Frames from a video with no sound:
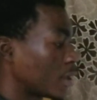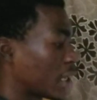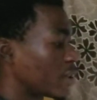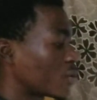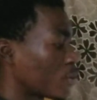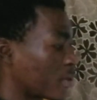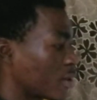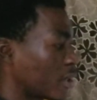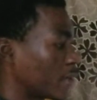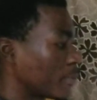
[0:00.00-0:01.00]
and
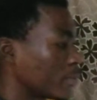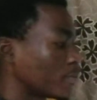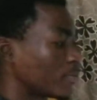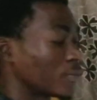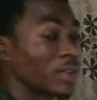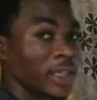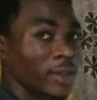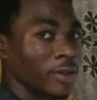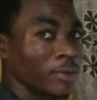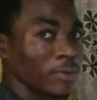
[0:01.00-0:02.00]
subscribe.
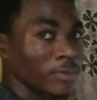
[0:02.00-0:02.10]
Thank you.